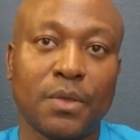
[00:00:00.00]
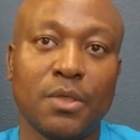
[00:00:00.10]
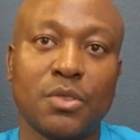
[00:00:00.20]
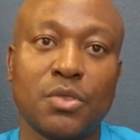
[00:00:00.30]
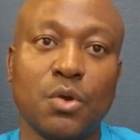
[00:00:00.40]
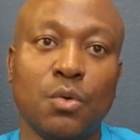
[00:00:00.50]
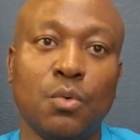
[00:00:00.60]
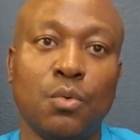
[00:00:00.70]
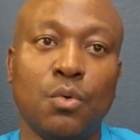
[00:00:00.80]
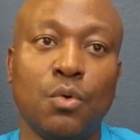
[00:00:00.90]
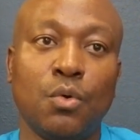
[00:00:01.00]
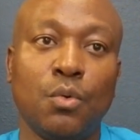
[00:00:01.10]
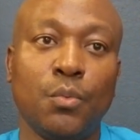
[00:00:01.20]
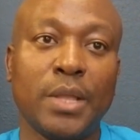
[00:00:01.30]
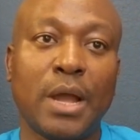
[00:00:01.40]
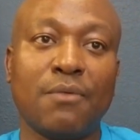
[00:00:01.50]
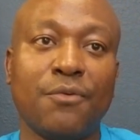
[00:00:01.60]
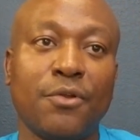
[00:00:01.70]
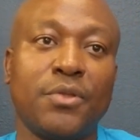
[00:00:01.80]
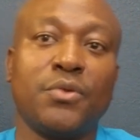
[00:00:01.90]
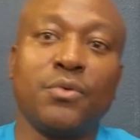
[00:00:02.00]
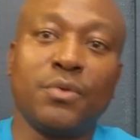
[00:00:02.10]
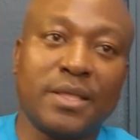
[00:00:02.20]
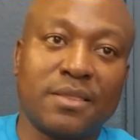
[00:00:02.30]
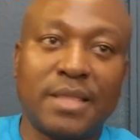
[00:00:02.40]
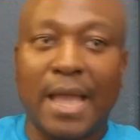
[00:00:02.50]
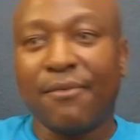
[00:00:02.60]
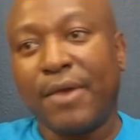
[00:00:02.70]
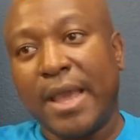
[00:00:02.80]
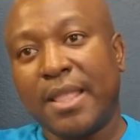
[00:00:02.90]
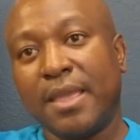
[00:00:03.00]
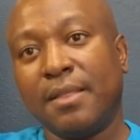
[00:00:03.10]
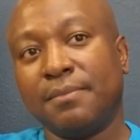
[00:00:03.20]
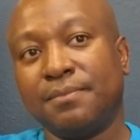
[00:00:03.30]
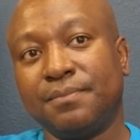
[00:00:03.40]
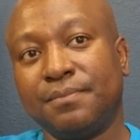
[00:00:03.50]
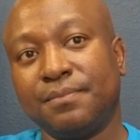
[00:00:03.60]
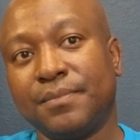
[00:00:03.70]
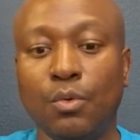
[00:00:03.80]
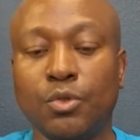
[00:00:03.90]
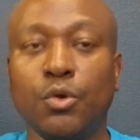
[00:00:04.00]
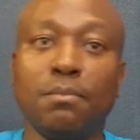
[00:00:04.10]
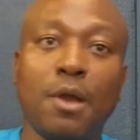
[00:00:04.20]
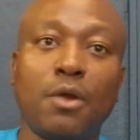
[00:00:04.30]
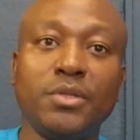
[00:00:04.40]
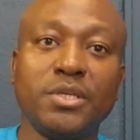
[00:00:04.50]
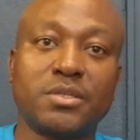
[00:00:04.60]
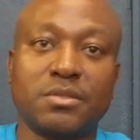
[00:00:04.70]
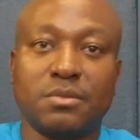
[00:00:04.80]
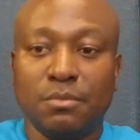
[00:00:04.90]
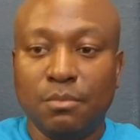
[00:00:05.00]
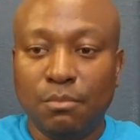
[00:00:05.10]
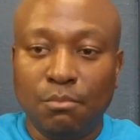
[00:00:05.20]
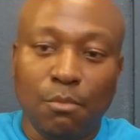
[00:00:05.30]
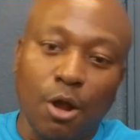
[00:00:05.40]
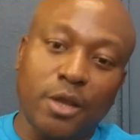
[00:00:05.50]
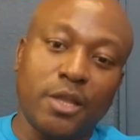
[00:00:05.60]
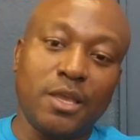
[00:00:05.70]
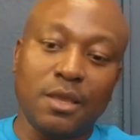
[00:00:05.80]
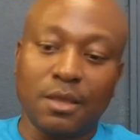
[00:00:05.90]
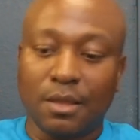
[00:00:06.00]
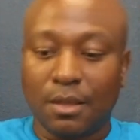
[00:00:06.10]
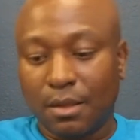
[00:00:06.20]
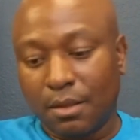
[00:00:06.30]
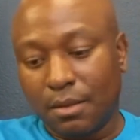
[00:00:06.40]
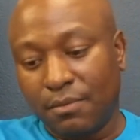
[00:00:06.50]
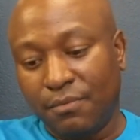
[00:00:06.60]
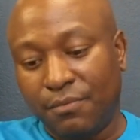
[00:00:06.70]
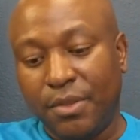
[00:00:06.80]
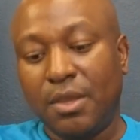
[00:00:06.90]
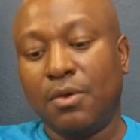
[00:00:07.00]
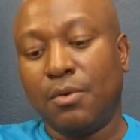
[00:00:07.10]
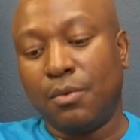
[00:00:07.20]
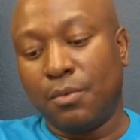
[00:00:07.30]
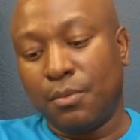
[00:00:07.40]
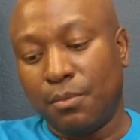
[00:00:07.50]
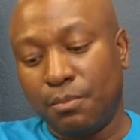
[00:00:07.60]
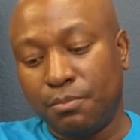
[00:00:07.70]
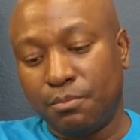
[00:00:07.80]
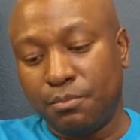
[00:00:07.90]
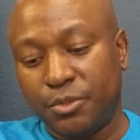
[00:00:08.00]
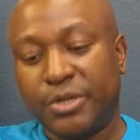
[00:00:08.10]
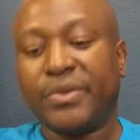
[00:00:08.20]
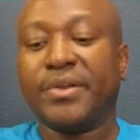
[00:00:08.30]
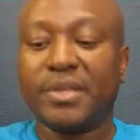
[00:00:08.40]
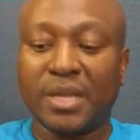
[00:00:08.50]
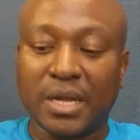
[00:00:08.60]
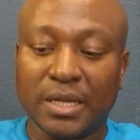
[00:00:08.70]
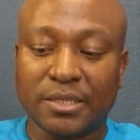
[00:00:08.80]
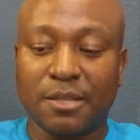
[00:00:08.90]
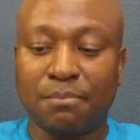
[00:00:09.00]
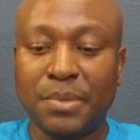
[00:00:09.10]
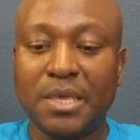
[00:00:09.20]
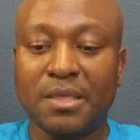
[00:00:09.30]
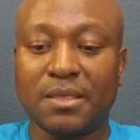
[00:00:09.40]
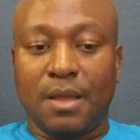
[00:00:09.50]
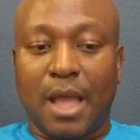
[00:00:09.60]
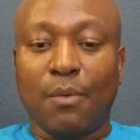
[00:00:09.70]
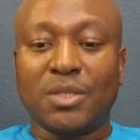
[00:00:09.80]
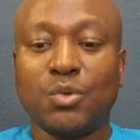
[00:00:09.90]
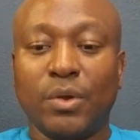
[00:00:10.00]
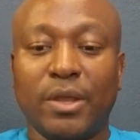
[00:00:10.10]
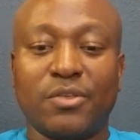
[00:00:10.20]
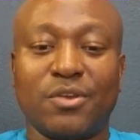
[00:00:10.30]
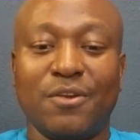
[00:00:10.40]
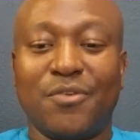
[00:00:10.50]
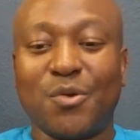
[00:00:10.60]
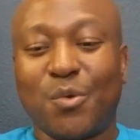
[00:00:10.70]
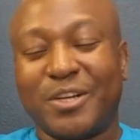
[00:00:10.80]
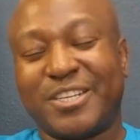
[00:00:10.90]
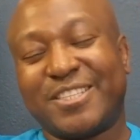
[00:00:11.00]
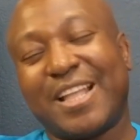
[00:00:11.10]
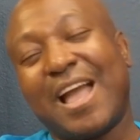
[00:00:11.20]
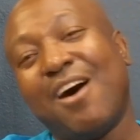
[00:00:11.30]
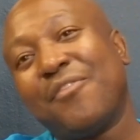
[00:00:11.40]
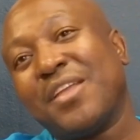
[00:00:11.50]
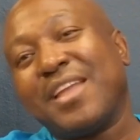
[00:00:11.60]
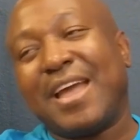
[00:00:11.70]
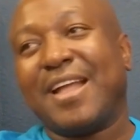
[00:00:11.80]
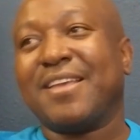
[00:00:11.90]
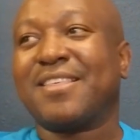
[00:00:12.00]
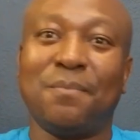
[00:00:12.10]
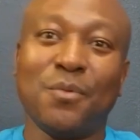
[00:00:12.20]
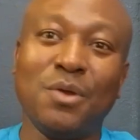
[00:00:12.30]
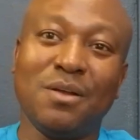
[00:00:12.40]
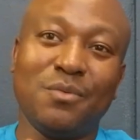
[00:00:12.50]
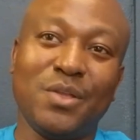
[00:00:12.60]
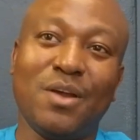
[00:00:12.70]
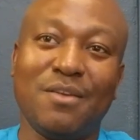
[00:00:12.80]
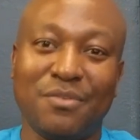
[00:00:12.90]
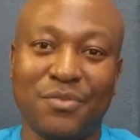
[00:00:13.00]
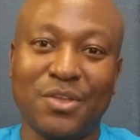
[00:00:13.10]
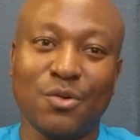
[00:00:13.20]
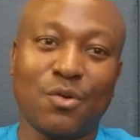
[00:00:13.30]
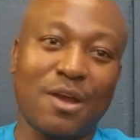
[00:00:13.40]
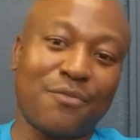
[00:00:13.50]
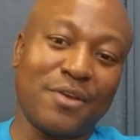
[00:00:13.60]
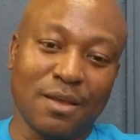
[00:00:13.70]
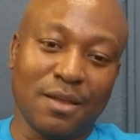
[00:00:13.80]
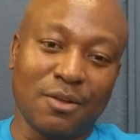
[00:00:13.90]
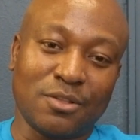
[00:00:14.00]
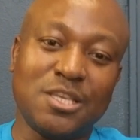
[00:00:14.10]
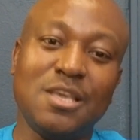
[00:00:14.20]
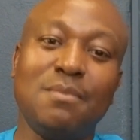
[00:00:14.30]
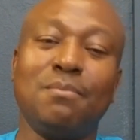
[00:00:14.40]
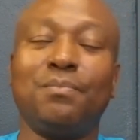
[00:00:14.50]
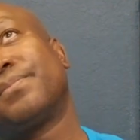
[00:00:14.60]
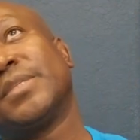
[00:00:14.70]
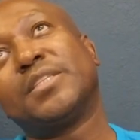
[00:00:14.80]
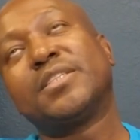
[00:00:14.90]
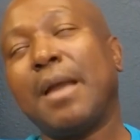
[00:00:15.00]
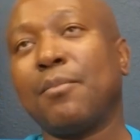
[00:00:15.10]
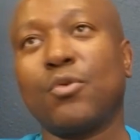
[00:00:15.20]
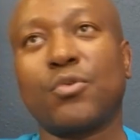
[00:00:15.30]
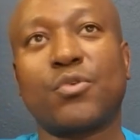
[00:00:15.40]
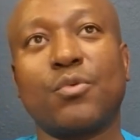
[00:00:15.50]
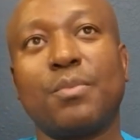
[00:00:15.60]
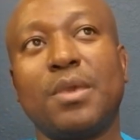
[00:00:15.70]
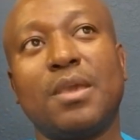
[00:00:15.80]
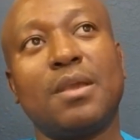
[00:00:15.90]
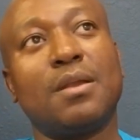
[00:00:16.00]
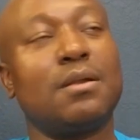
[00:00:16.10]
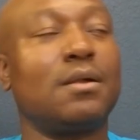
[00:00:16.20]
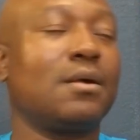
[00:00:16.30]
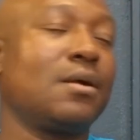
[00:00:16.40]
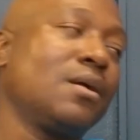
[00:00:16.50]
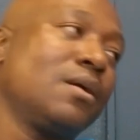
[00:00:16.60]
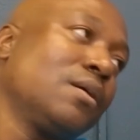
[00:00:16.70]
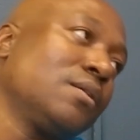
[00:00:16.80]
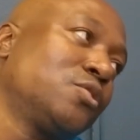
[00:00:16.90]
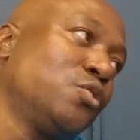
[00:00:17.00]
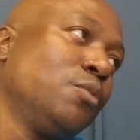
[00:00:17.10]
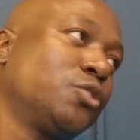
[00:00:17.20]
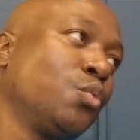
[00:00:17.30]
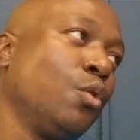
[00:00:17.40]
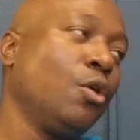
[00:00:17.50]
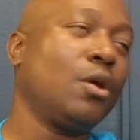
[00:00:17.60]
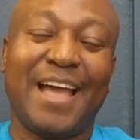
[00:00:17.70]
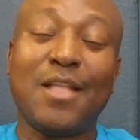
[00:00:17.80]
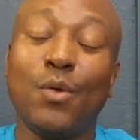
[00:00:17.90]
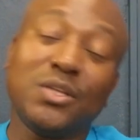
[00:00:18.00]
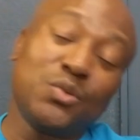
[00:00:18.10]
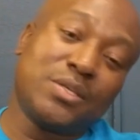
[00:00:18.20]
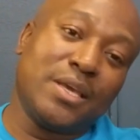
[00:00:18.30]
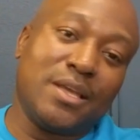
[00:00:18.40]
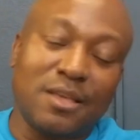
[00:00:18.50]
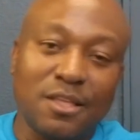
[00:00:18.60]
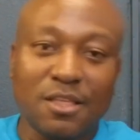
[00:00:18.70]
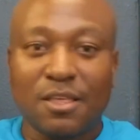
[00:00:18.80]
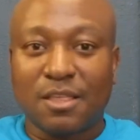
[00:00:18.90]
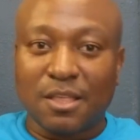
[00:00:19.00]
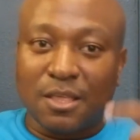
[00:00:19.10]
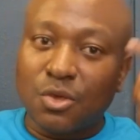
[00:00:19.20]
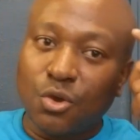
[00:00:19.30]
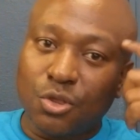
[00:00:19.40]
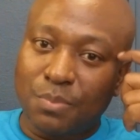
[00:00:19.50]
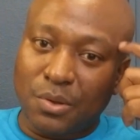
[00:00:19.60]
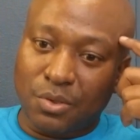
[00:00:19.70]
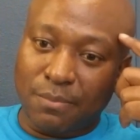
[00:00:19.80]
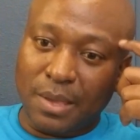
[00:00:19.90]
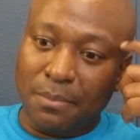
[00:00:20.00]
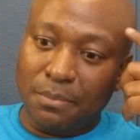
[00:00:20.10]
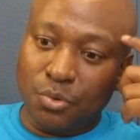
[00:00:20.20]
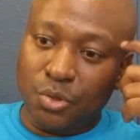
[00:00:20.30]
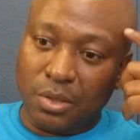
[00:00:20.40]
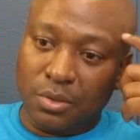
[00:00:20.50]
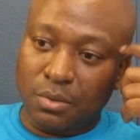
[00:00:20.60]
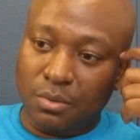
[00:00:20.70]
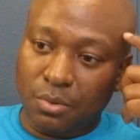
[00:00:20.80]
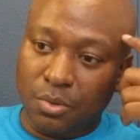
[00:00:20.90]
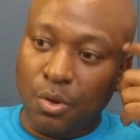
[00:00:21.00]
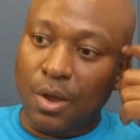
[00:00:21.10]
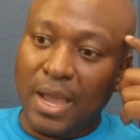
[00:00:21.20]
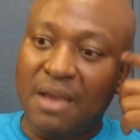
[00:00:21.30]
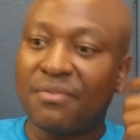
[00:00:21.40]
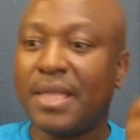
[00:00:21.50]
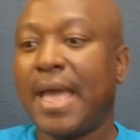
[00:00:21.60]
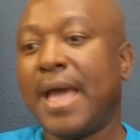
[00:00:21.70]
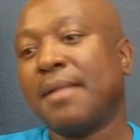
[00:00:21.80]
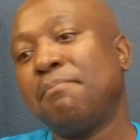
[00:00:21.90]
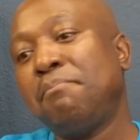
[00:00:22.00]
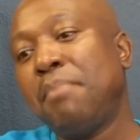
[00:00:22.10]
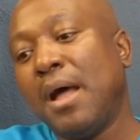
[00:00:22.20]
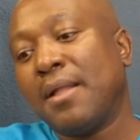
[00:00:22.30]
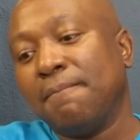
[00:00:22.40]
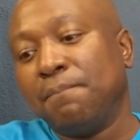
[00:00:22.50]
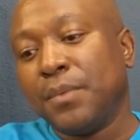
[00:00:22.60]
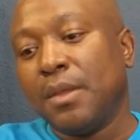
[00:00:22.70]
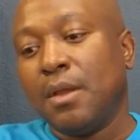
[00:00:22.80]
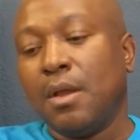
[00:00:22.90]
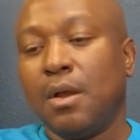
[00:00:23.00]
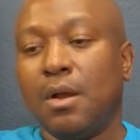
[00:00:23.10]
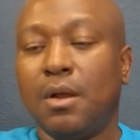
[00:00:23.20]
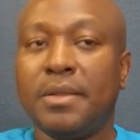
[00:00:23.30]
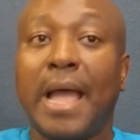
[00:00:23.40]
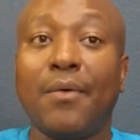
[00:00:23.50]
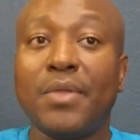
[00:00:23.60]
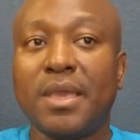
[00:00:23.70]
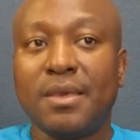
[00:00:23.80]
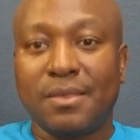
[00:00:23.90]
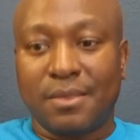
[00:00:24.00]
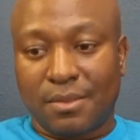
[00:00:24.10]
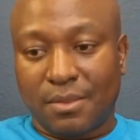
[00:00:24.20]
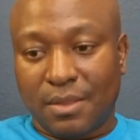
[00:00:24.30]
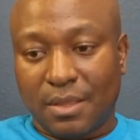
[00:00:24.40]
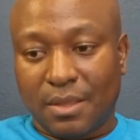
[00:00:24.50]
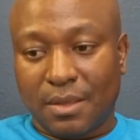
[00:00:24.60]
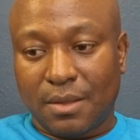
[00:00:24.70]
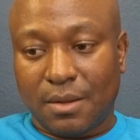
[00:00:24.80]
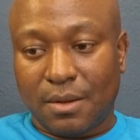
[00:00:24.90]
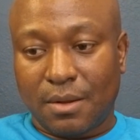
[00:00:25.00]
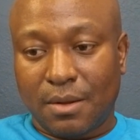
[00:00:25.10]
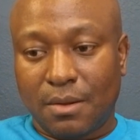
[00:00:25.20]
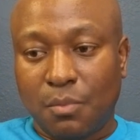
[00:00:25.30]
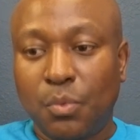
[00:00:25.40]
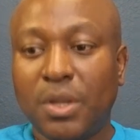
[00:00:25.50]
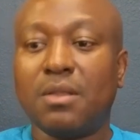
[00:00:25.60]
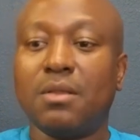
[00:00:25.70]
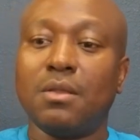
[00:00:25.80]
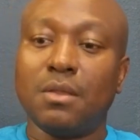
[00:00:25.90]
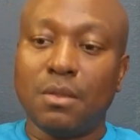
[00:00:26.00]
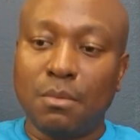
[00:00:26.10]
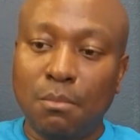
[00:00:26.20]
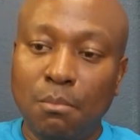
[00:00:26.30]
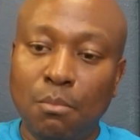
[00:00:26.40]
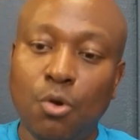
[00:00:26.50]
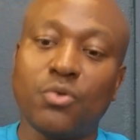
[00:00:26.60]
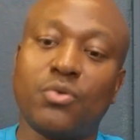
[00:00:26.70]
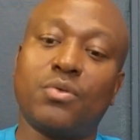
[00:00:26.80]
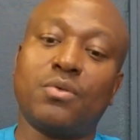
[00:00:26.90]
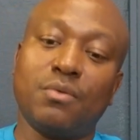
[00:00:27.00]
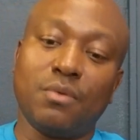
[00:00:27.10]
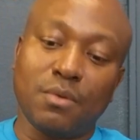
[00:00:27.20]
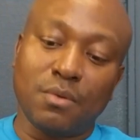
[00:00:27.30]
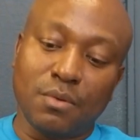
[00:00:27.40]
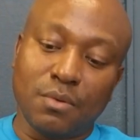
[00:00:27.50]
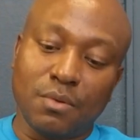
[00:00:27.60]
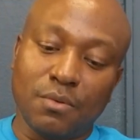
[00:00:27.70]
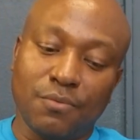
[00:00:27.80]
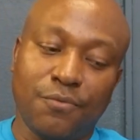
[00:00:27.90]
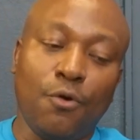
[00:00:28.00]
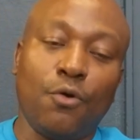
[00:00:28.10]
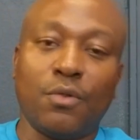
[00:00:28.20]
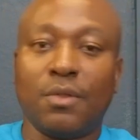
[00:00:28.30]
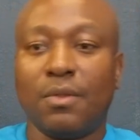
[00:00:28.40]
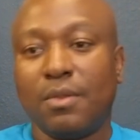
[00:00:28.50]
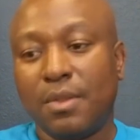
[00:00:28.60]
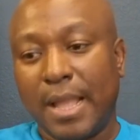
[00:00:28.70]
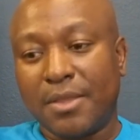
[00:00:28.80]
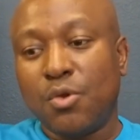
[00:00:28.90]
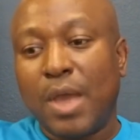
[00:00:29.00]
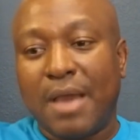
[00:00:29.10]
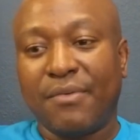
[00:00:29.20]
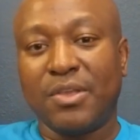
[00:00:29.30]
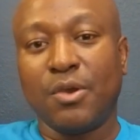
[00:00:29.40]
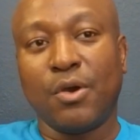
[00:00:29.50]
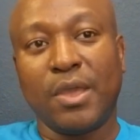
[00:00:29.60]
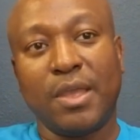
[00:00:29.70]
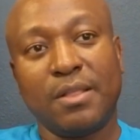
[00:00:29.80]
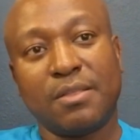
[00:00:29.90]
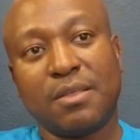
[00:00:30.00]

So without further ado, let's dive right in. To embark on this marketing video generating content piece, I want to answer a few questions that I often get is, well, we don't have a videographer on our team. It's time consuming, too much work. I don't want to say it's an excuse because sometimes you just don't have that. But nowadays, with most phone that you have in your hands